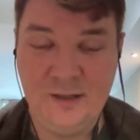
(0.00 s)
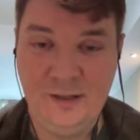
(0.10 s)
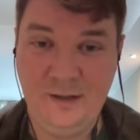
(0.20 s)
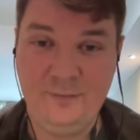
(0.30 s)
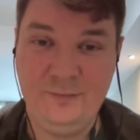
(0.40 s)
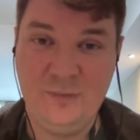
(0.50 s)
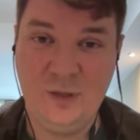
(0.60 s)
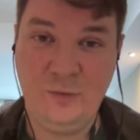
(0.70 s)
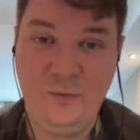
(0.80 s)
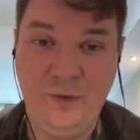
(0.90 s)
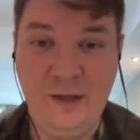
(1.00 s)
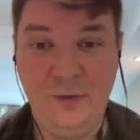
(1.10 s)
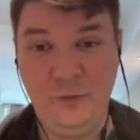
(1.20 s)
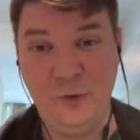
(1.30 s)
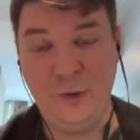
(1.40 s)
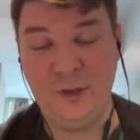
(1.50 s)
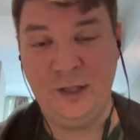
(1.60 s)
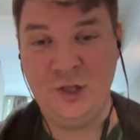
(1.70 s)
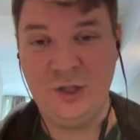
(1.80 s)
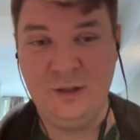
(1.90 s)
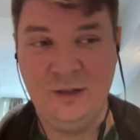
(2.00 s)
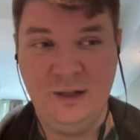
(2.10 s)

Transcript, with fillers: Yeah, so thank you for your attention.